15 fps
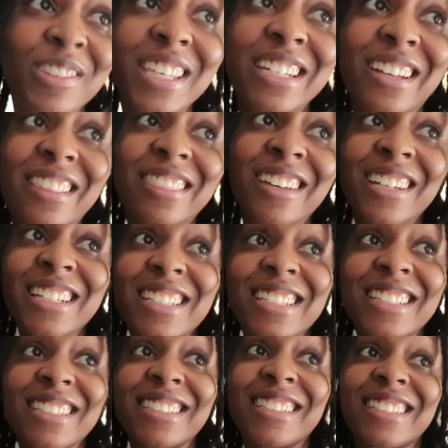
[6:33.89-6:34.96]
than I thought.
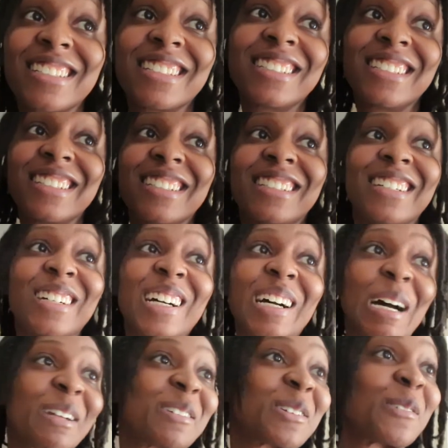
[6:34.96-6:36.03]

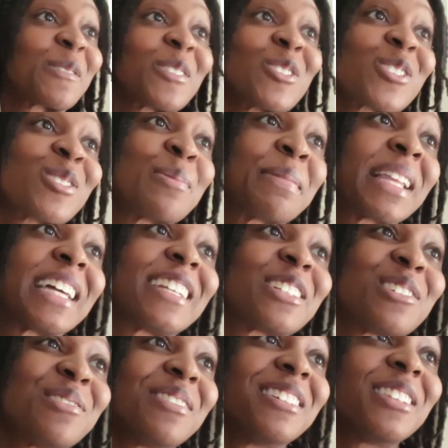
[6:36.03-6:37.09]
I don't know if they're still planning
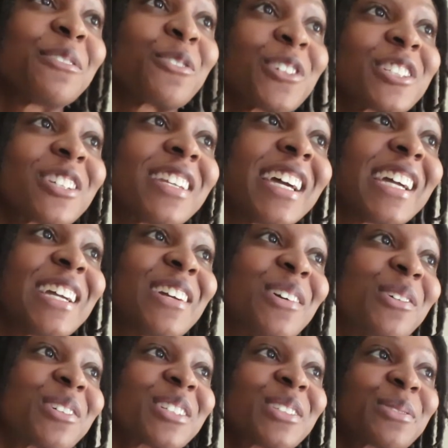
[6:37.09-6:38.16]
to deliver it today
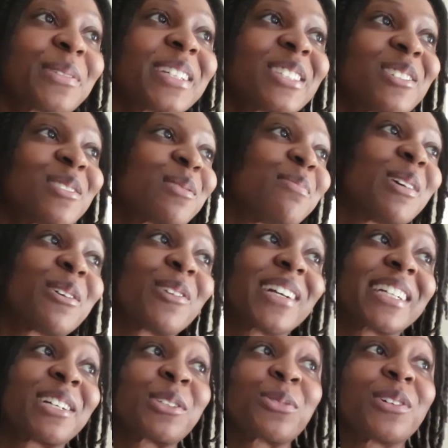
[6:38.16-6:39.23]
or just wait till tomorrow. I
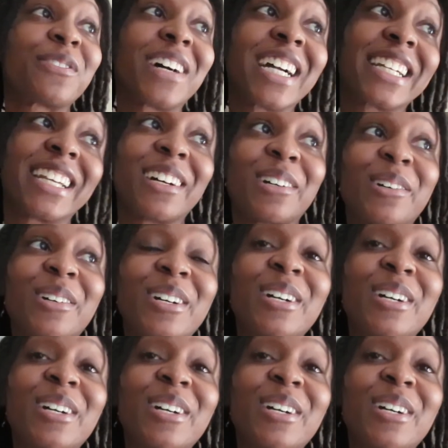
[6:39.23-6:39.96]
guess we'll find out.